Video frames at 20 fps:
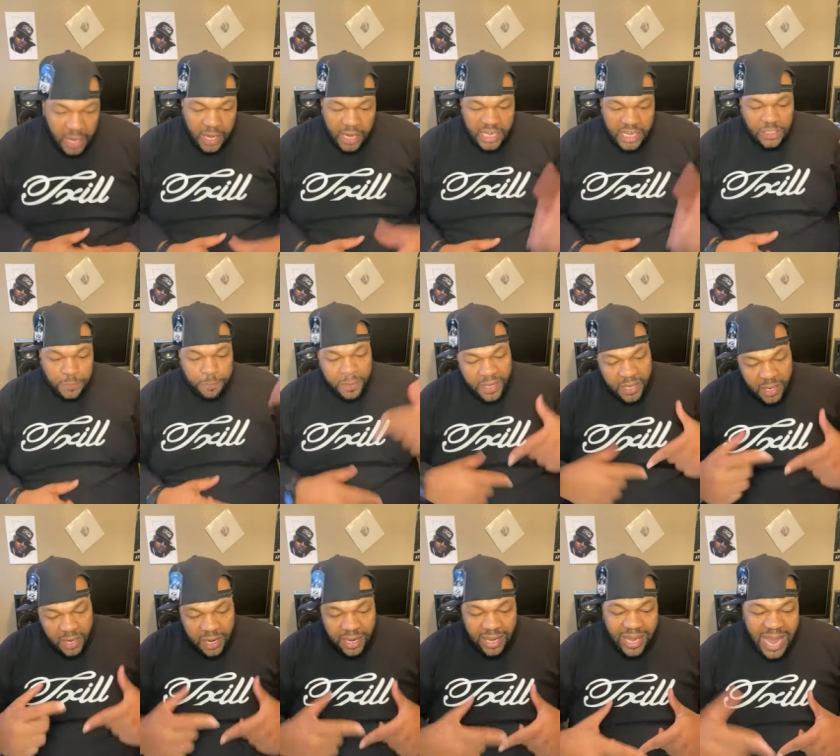It's
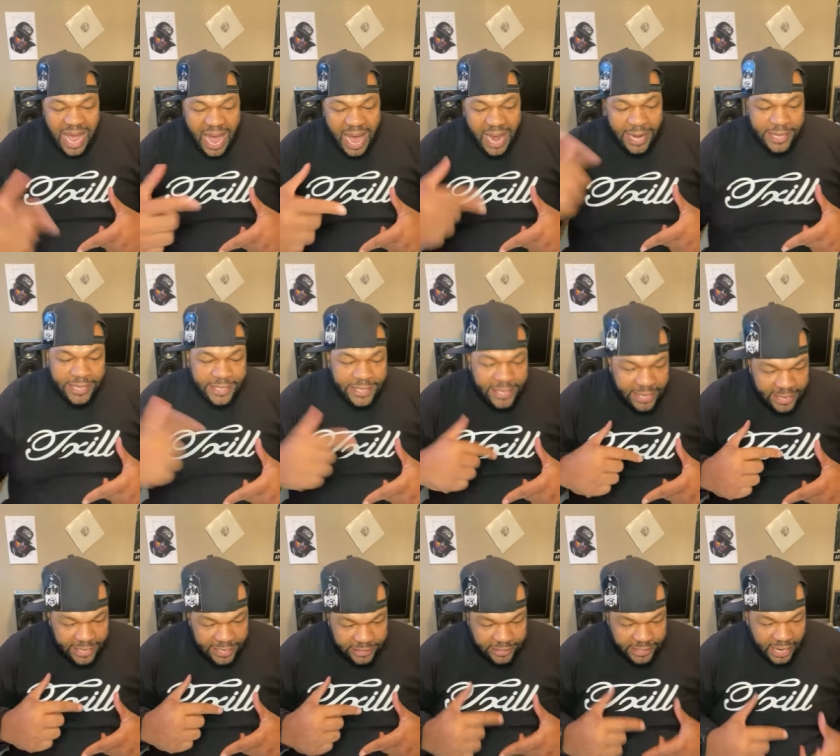been a lot of
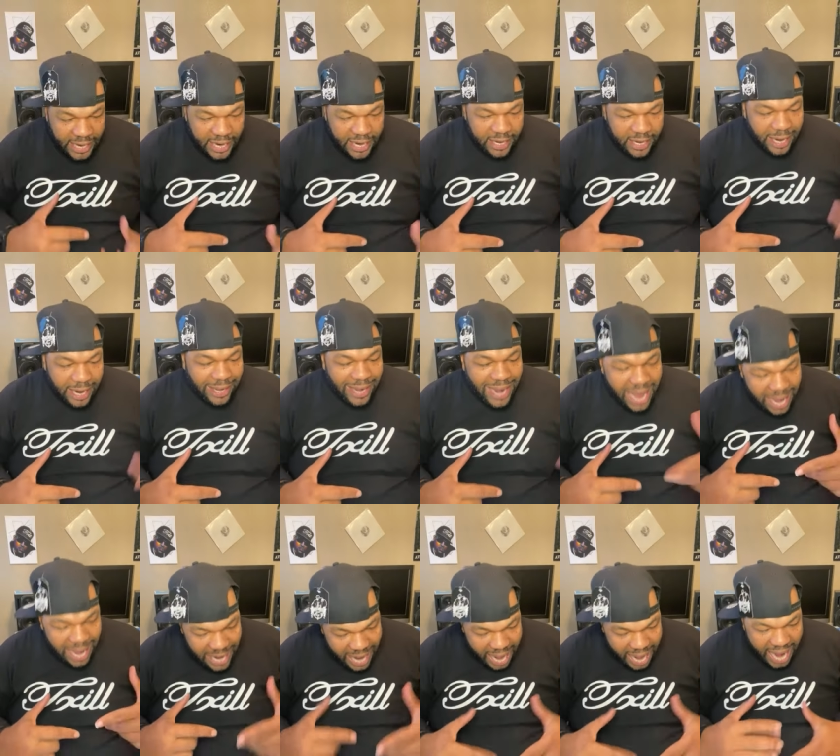years and a
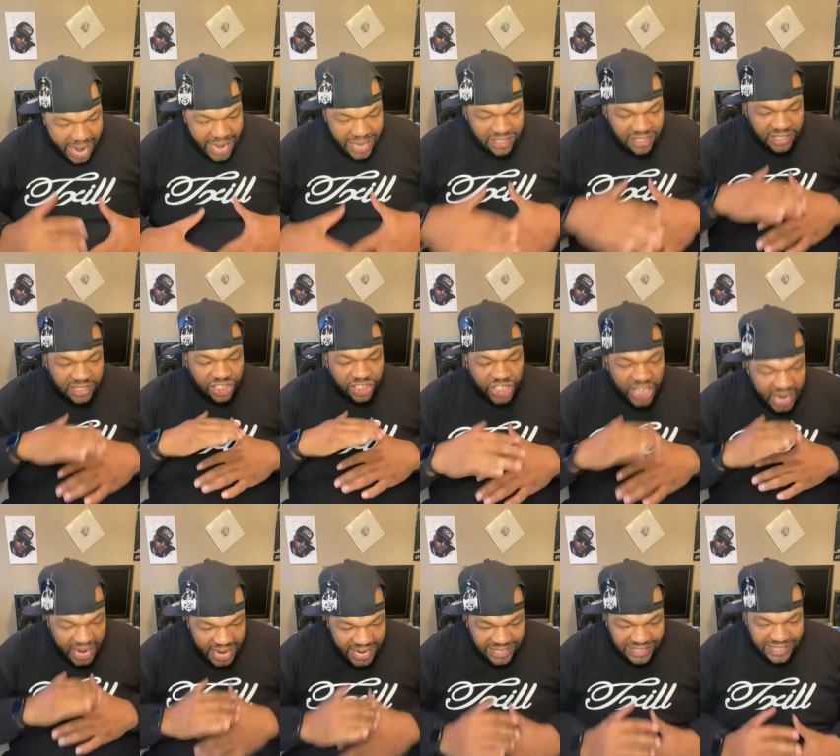lot hasn't
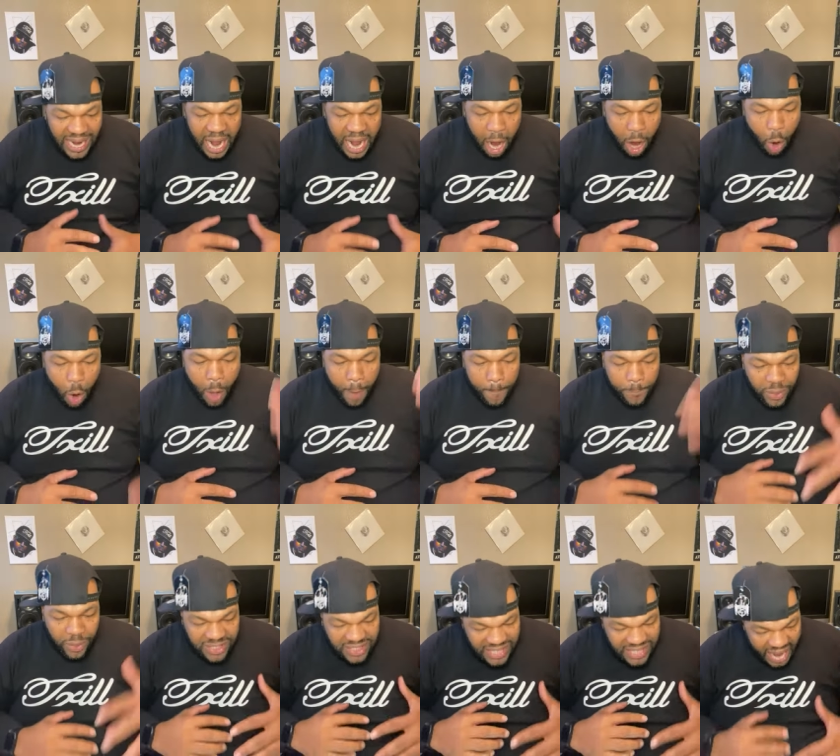changed. All
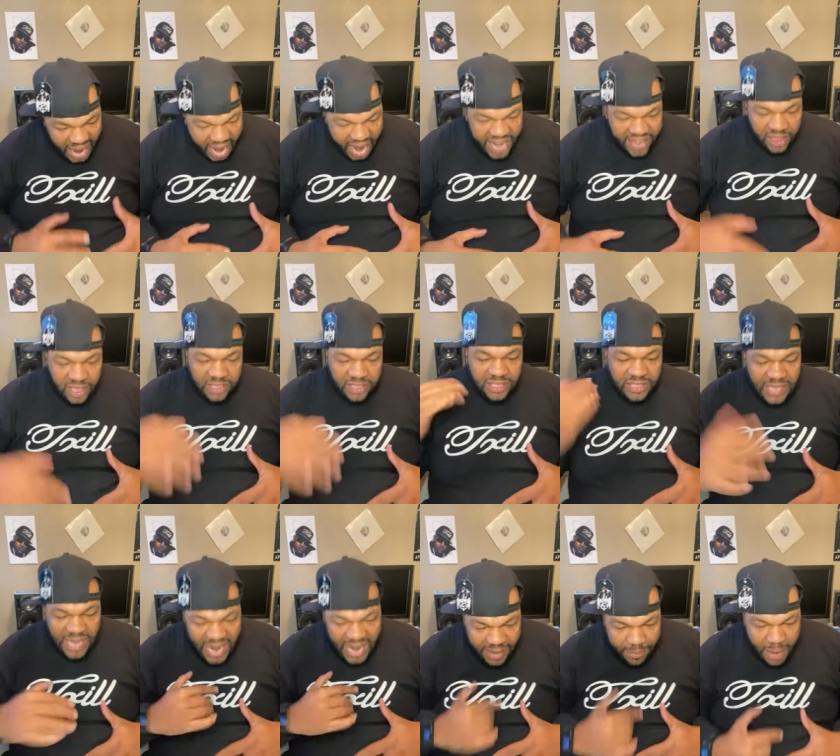pussy ain't the
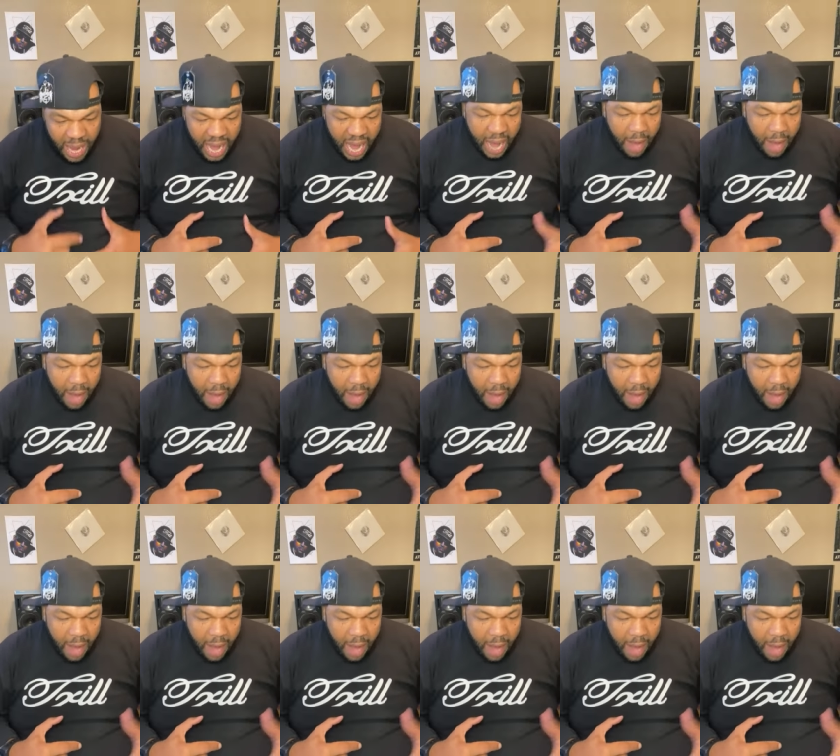same.